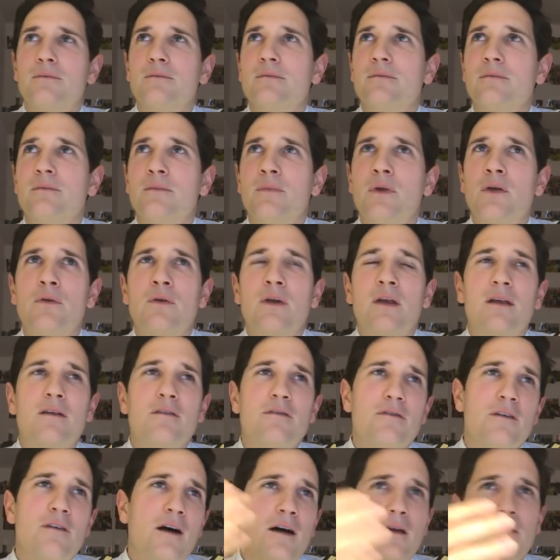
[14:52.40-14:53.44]
Munich,
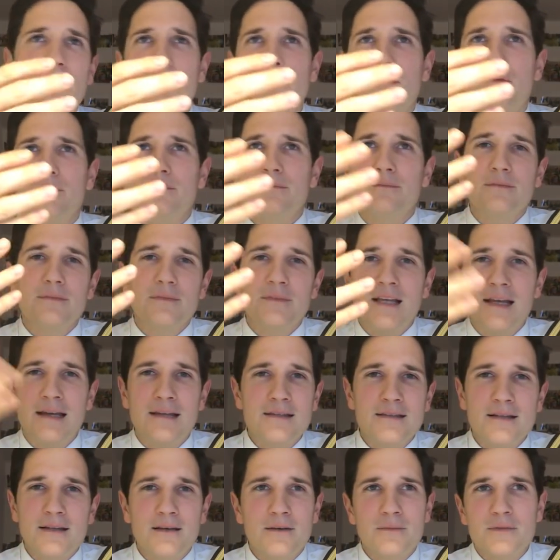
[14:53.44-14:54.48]
Faro 10
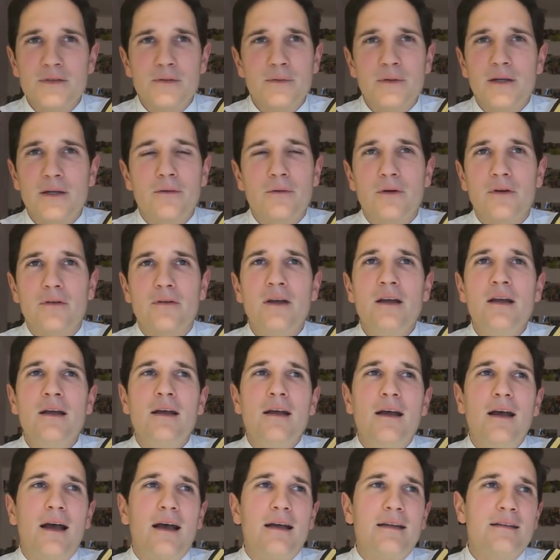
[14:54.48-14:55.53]
times a week or whatever.
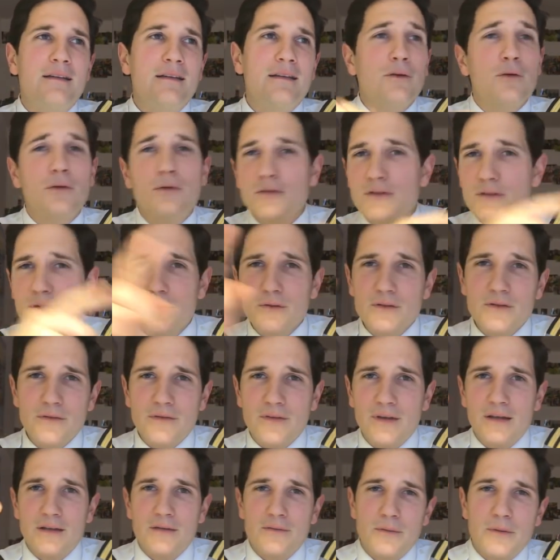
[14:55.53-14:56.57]
I did all sorts of
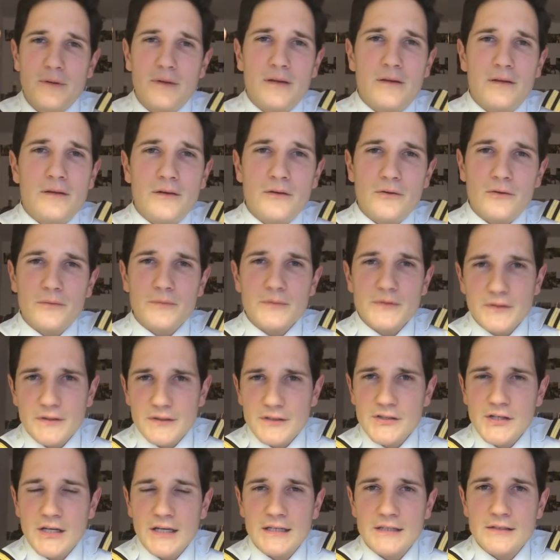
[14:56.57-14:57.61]
things within Europe. So
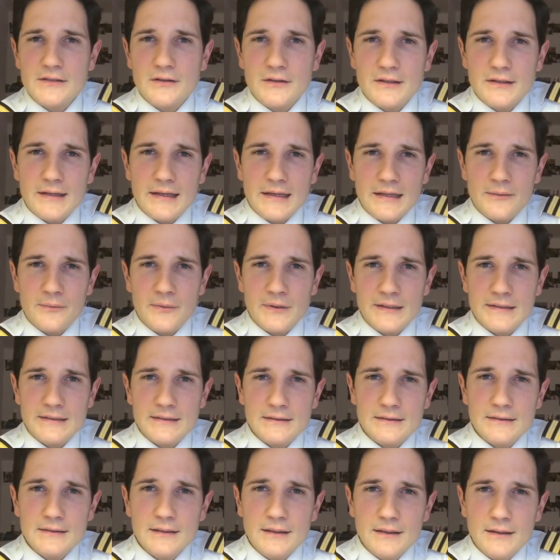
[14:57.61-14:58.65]
it changed on a daily basis.